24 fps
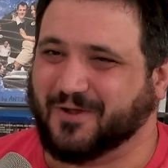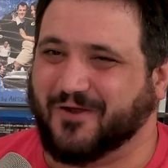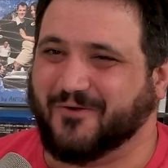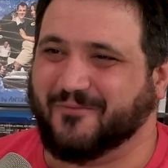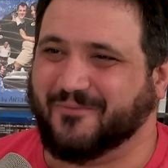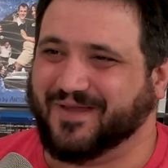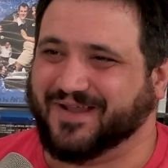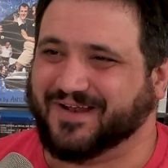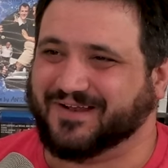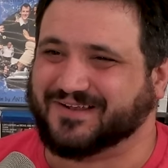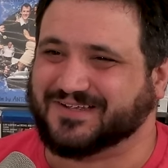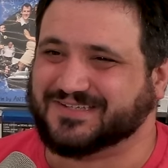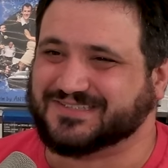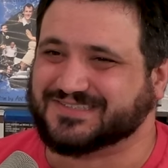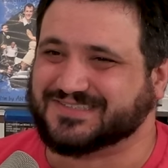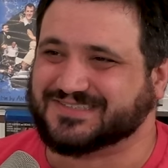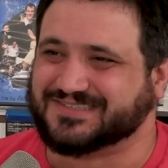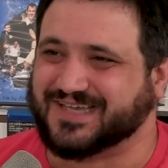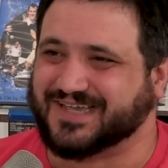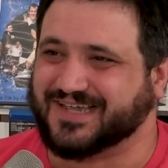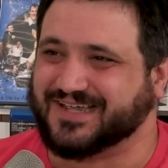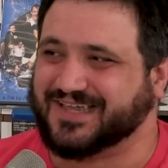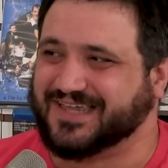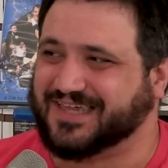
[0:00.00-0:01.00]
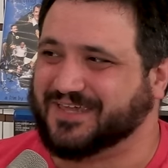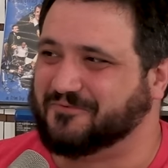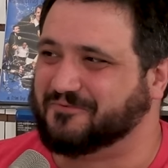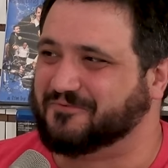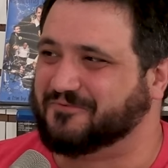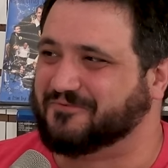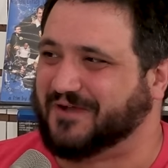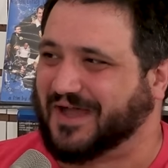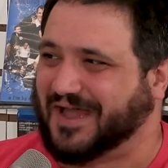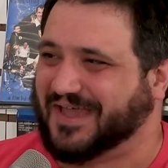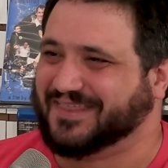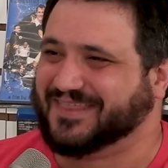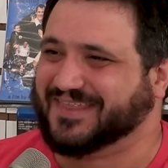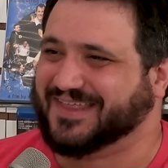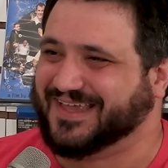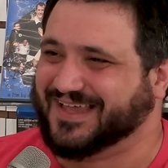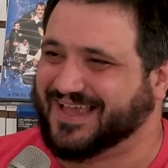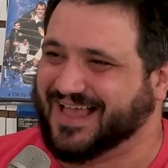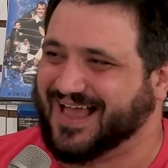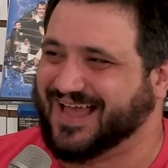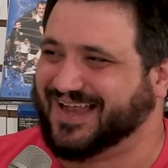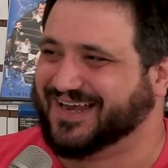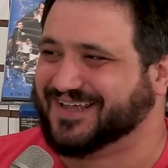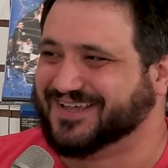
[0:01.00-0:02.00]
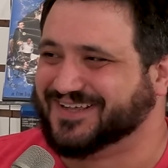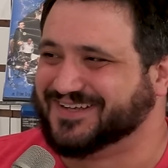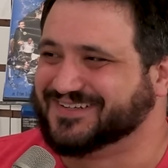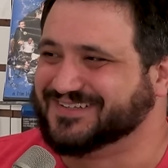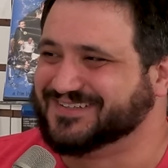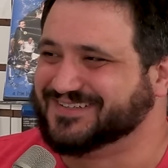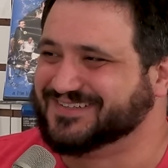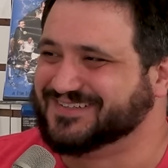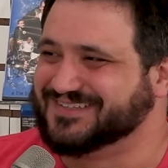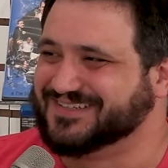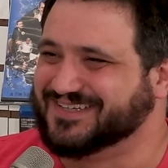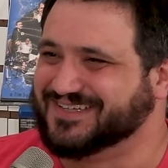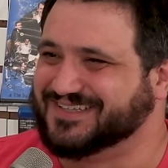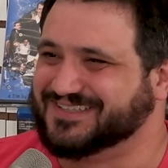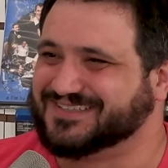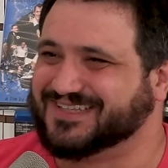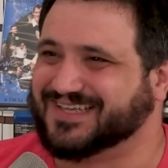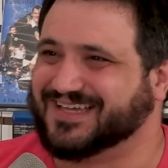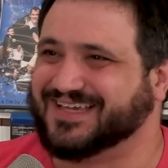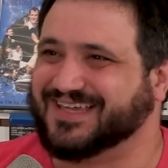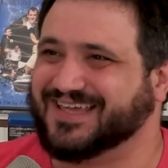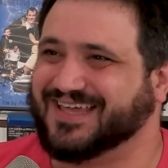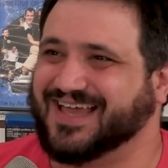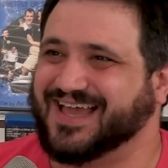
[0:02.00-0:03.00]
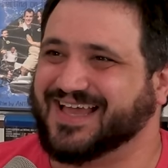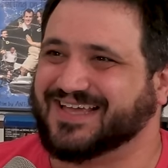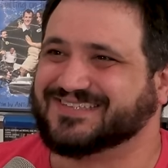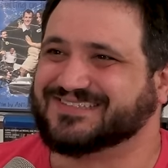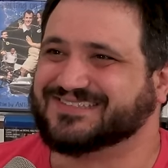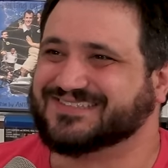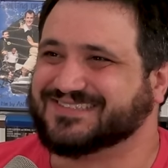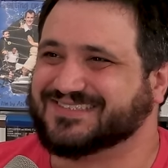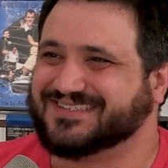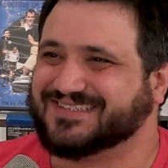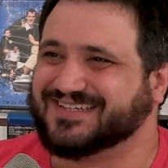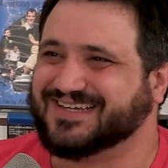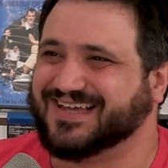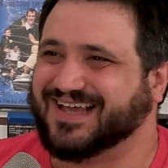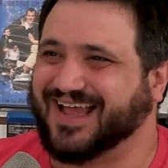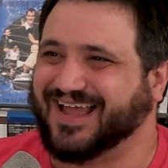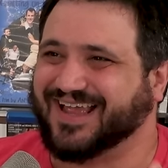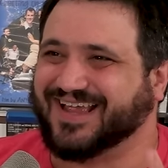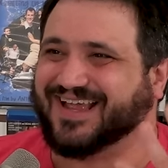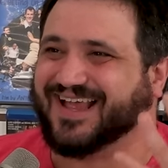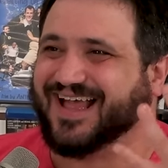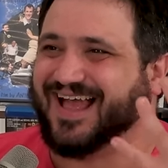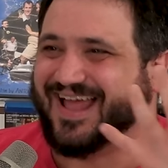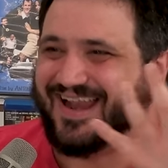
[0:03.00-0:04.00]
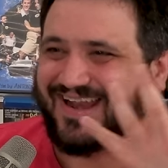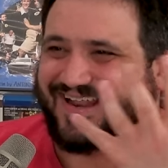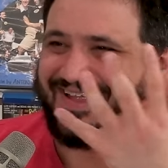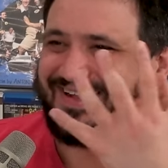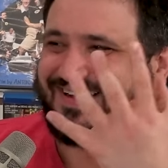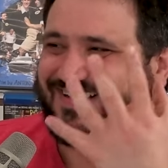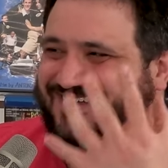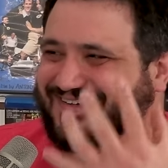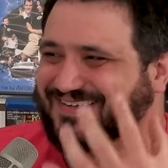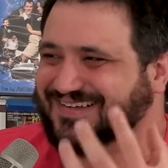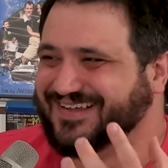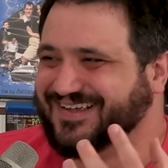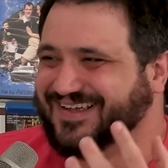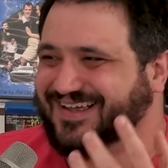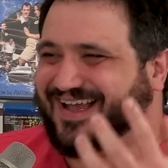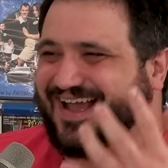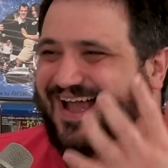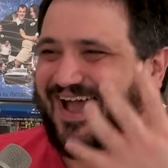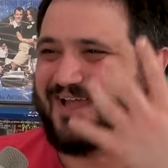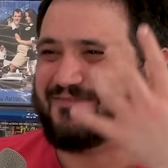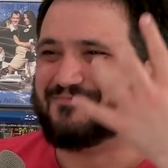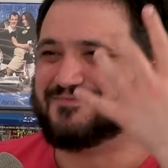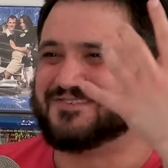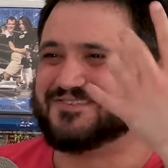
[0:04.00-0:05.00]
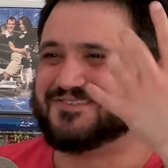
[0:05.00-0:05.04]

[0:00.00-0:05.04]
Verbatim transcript: moment because it's like he finally got it. He's like, yes, I got it. I'm